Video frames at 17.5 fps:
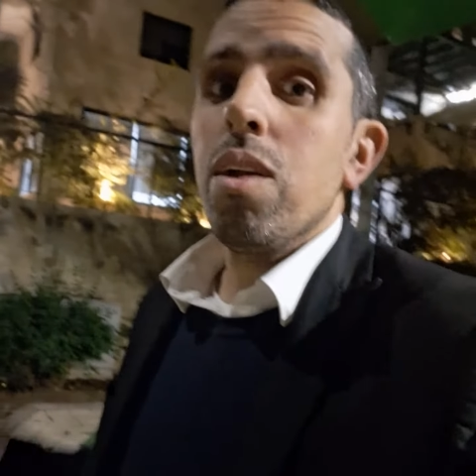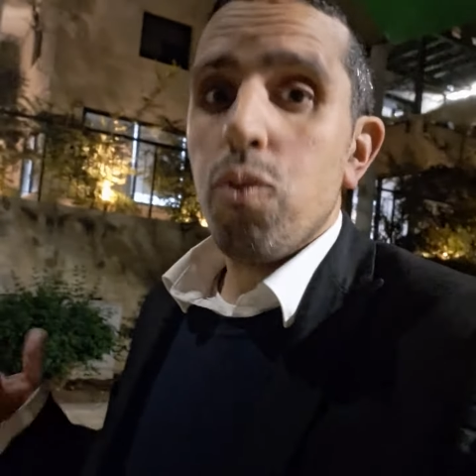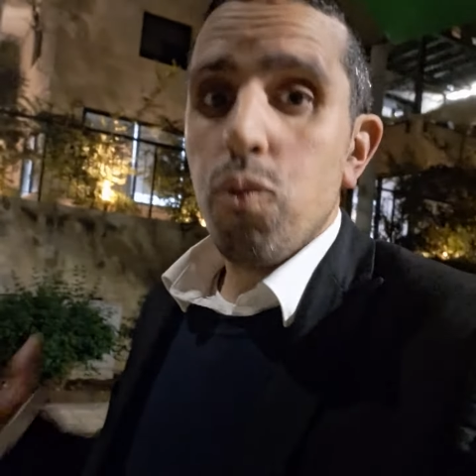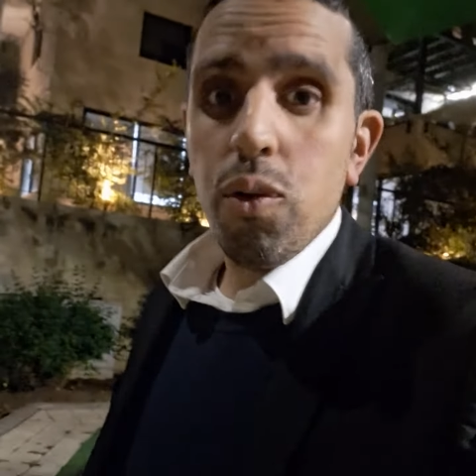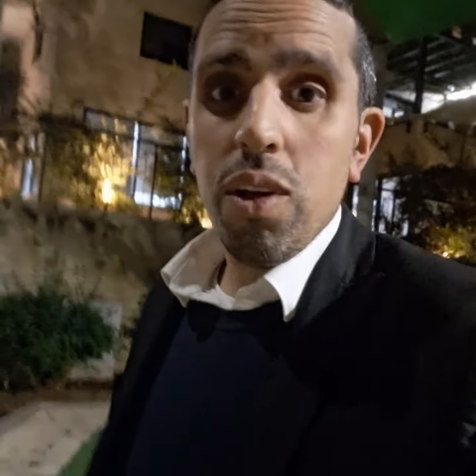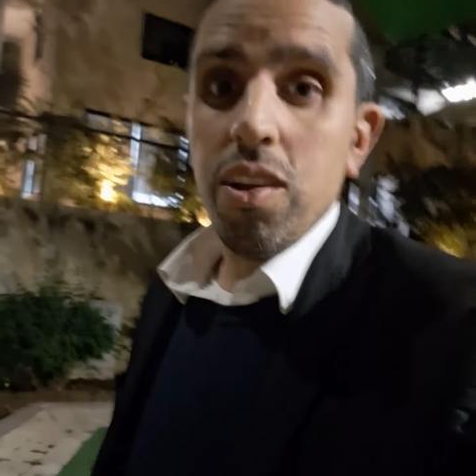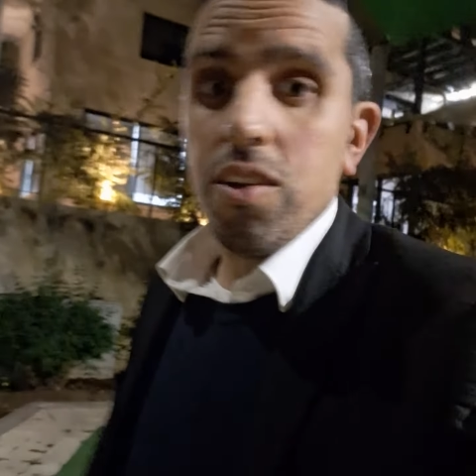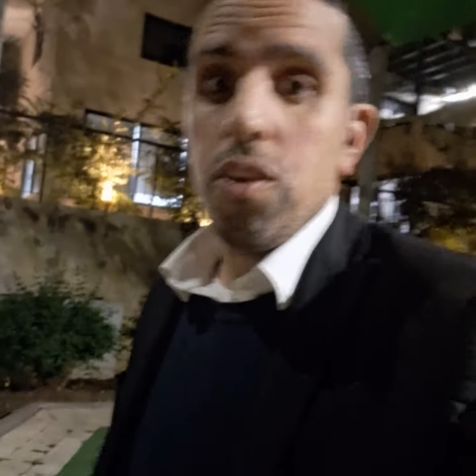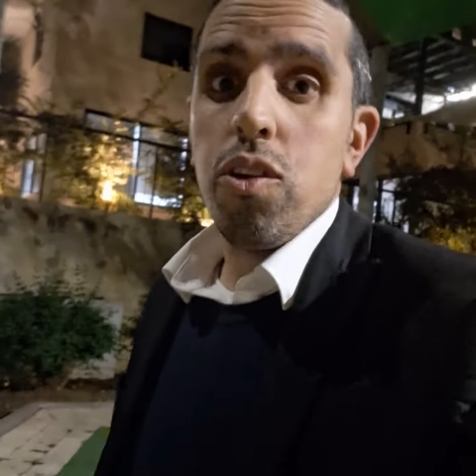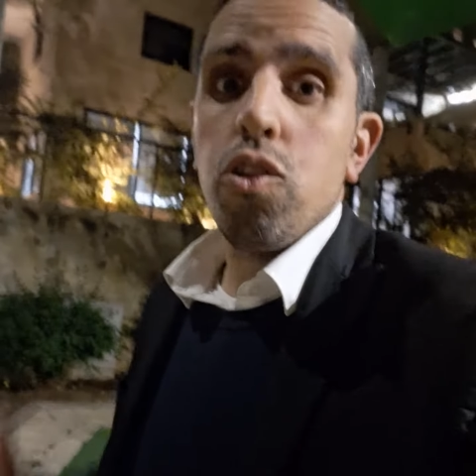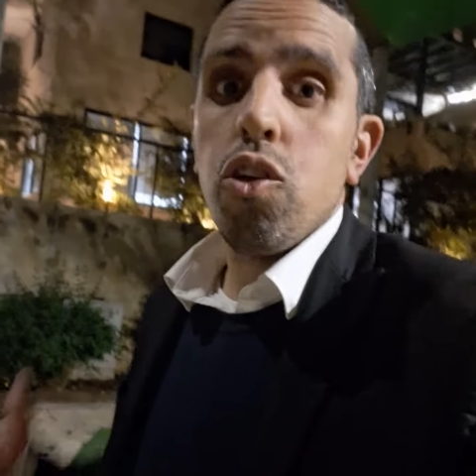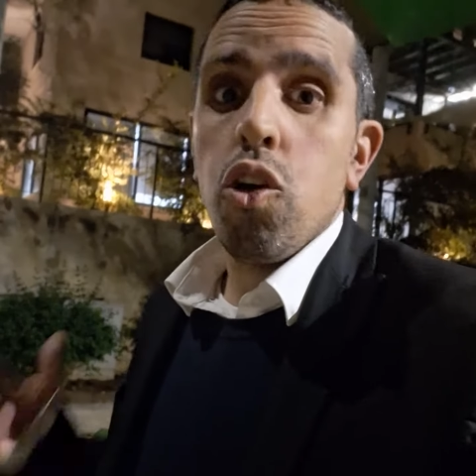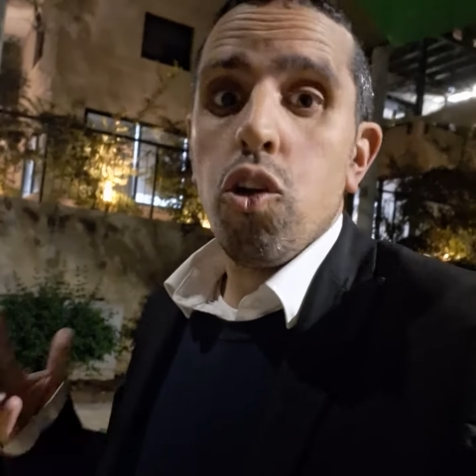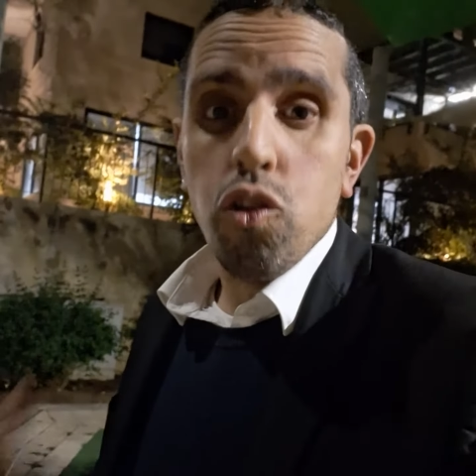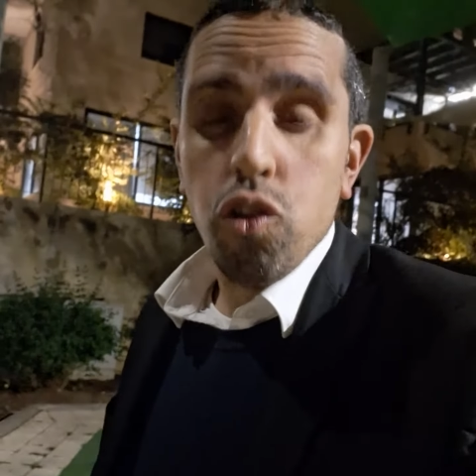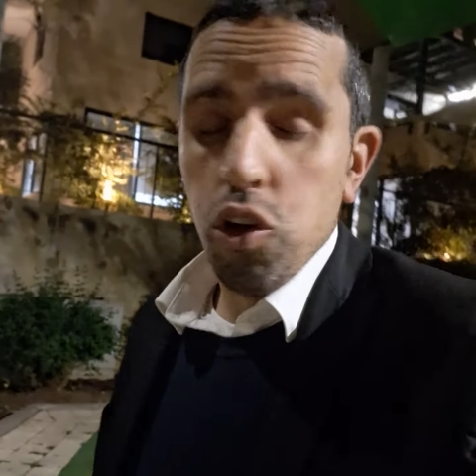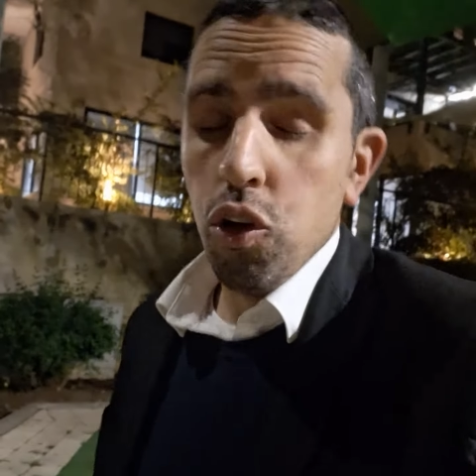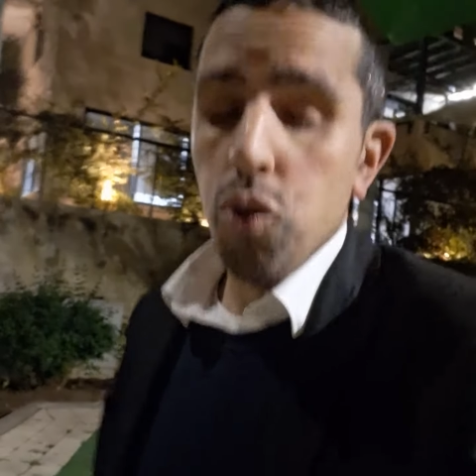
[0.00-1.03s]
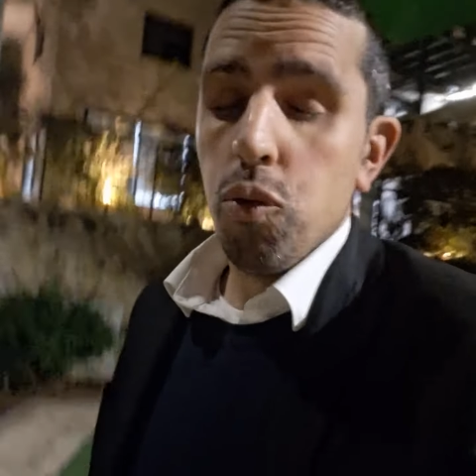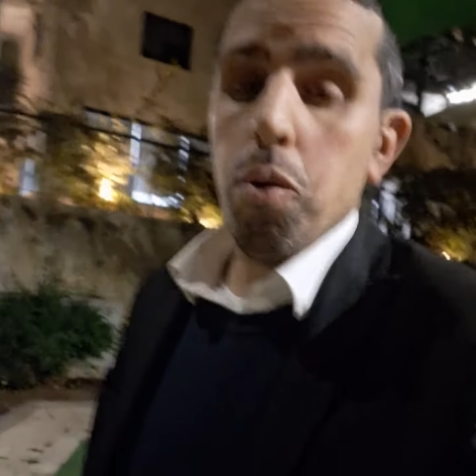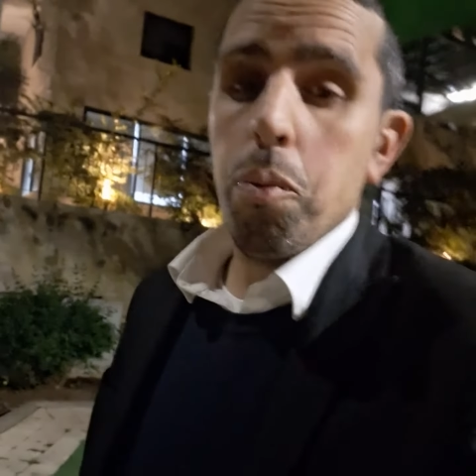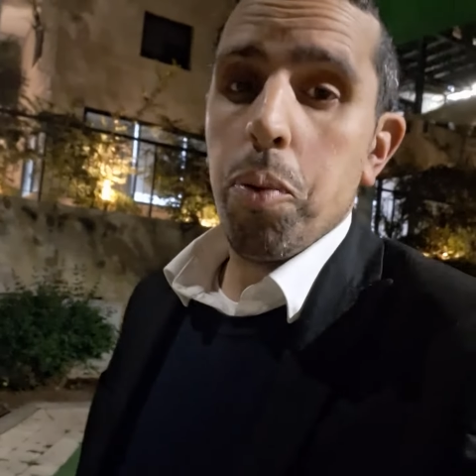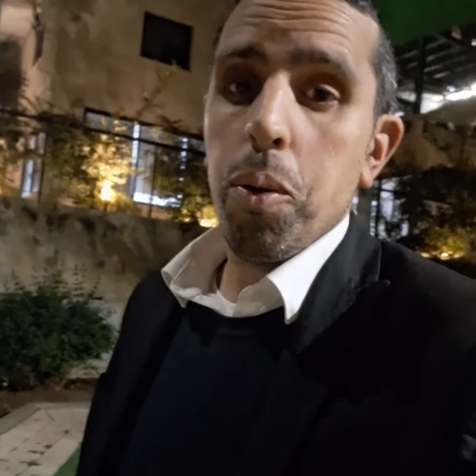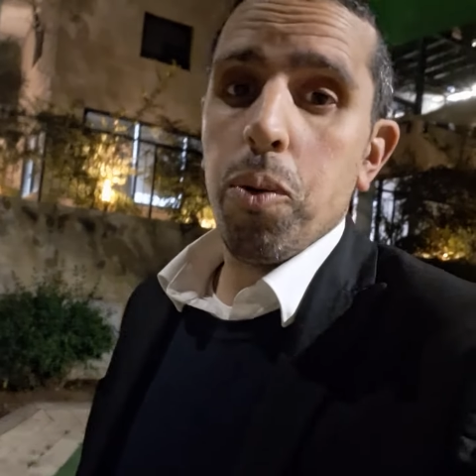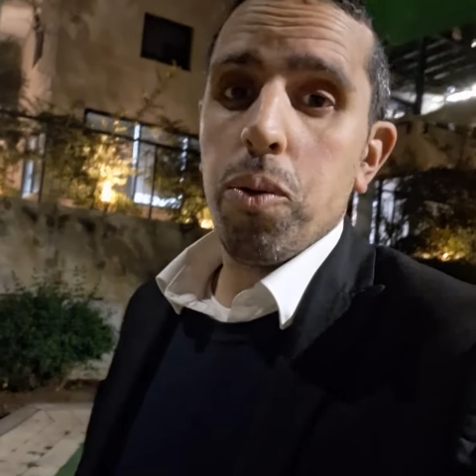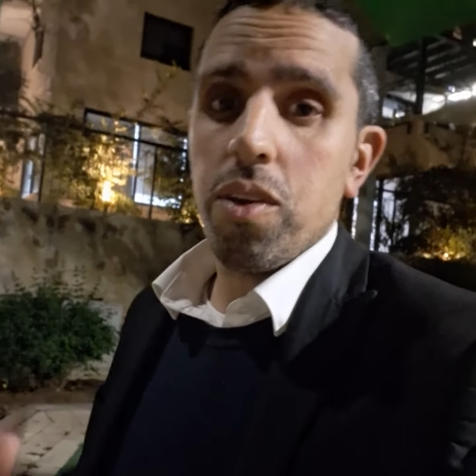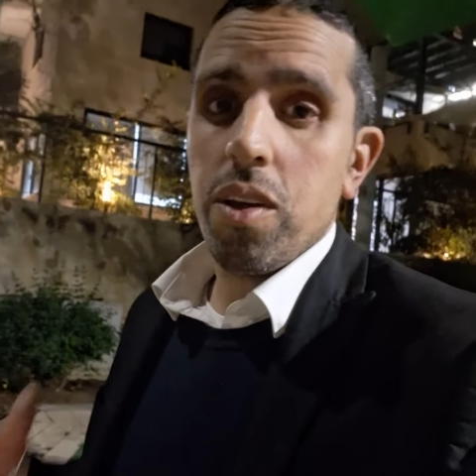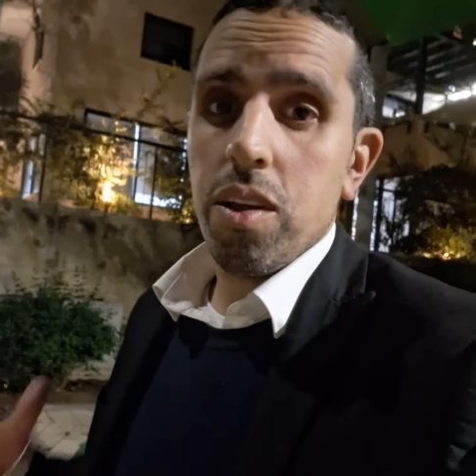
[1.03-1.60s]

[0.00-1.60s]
reasons to report